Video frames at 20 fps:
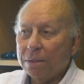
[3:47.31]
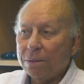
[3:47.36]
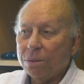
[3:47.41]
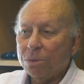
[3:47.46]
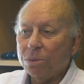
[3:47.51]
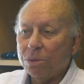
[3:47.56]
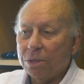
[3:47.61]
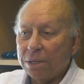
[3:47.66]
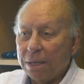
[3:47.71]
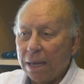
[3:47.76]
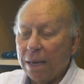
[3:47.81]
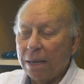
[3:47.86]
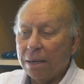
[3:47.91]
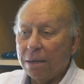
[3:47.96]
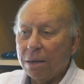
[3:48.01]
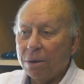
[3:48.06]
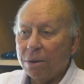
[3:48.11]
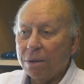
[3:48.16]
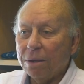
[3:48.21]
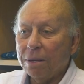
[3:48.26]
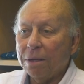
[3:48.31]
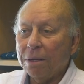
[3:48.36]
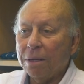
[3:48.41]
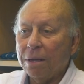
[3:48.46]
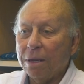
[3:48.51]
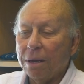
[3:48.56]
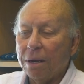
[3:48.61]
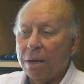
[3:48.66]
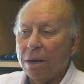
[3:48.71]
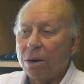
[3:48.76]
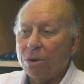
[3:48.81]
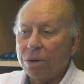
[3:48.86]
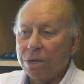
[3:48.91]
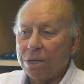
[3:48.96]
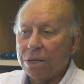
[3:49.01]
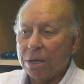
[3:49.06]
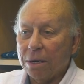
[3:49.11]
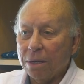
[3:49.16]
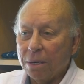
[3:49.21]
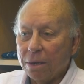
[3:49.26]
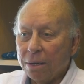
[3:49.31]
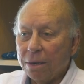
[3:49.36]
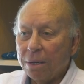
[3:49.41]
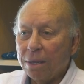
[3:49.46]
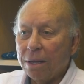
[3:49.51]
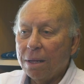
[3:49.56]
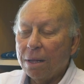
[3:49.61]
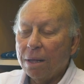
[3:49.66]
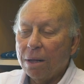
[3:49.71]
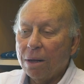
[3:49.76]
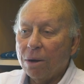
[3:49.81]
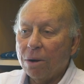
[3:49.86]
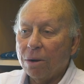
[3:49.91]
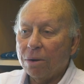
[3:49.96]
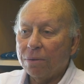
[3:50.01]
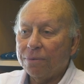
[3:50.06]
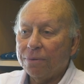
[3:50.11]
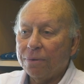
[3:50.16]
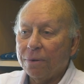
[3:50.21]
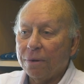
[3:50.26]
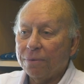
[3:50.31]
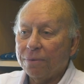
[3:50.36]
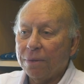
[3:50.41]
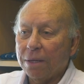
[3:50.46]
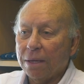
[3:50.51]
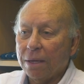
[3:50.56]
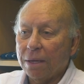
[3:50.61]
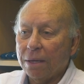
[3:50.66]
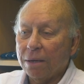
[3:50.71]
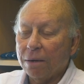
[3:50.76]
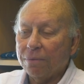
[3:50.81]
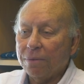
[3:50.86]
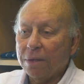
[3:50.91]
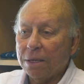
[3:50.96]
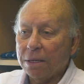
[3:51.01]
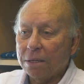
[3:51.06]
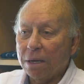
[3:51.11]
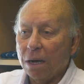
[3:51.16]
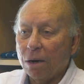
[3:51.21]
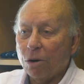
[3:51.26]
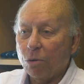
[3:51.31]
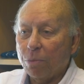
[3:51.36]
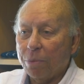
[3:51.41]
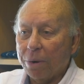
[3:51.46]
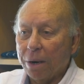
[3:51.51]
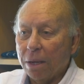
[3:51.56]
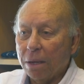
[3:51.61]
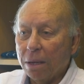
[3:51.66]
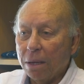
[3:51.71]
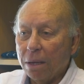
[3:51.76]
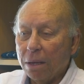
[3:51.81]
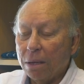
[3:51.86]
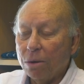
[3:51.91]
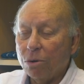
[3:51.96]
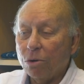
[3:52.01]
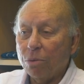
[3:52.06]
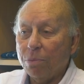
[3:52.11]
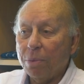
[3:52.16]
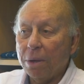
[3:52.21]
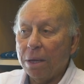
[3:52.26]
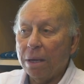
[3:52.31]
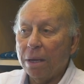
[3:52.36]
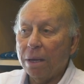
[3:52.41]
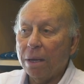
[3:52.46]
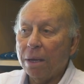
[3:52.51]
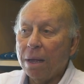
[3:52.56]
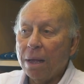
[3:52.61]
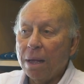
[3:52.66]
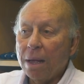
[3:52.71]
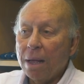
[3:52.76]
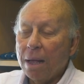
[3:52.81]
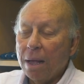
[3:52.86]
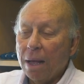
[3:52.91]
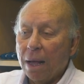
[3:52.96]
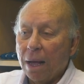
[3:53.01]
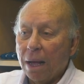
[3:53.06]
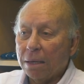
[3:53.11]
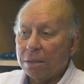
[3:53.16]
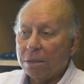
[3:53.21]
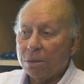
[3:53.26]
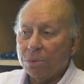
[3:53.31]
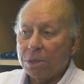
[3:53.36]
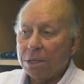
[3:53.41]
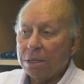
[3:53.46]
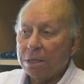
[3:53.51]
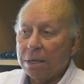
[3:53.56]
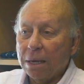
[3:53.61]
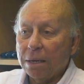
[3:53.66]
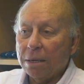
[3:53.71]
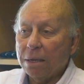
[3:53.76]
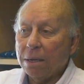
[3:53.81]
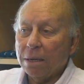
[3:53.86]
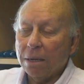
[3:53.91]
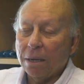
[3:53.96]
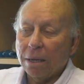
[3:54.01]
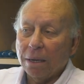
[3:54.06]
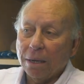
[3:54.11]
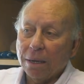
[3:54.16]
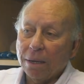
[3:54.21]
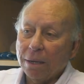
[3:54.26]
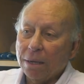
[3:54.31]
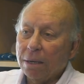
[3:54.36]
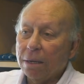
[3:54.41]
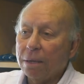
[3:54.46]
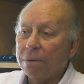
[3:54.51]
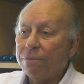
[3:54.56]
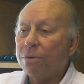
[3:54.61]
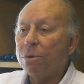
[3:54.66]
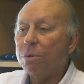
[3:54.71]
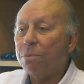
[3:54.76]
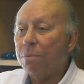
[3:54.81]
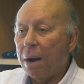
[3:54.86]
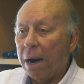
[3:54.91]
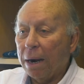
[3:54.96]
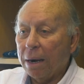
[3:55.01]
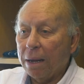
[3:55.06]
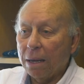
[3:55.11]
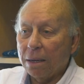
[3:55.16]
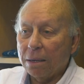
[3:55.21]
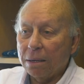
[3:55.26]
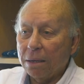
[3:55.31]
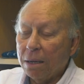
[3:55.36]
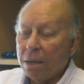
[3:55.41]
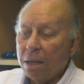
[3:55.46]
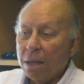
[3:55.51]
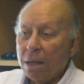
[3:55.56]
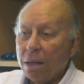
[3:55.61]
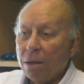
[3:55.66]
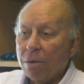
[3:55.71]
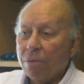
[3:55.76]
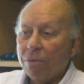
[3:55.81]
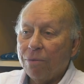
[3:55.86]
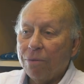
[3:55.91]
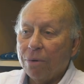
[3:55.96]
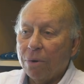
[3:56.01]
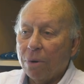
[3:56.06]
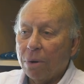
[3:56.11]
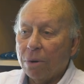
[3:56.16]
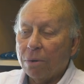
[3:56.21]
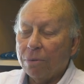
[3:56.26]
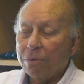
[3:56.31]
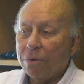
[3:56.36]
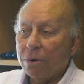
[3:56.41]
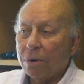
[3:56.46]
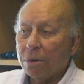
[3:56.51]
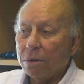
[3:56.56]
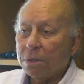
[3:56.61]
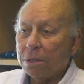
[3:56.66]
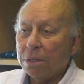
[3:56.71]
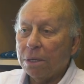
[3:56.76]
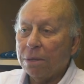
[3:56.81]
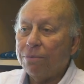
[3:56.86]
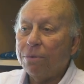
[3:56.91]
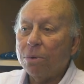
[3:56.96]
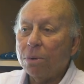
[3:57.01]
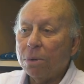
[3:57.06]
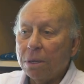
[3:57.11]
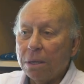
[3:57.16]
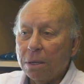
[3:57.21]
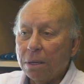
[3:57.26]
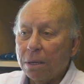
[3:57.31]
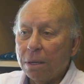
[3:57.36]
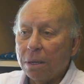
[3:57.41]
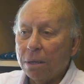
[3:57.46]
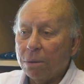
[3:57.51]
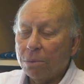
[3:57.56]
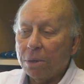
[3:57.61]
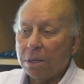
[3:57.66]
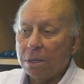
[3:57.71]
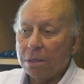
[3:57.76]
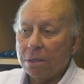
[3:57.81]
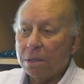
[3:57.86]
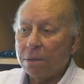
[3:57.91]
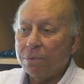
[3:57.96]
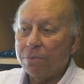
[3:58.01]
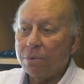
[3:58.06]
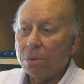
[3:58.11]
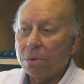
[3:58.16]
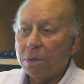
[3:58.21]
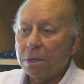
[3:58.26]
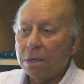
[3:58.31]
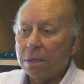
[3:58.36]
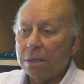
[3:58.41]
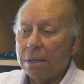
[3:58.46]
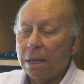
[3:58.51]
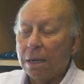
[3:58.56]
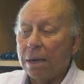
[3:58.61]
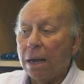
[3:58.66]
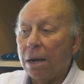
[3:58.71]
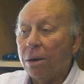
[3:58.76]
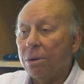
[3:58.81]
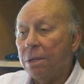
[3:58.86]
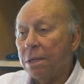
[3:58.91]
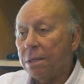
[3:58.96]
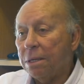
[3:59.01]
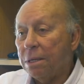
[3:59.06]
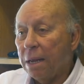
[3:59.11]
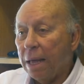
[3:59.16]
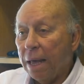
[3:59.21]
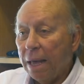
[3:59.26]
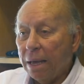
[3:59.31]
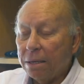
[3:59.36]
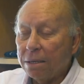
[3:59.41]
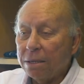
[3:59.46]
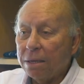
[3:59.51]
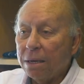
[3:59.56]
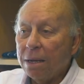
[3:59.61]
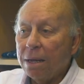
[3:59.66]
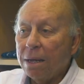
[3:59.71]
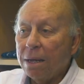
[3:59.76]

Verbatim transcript: to say the origin of, of, the, of this outbreak. It could be, as we said, in the, in the food market for, for seafood, uh, with seafood, now the snakes.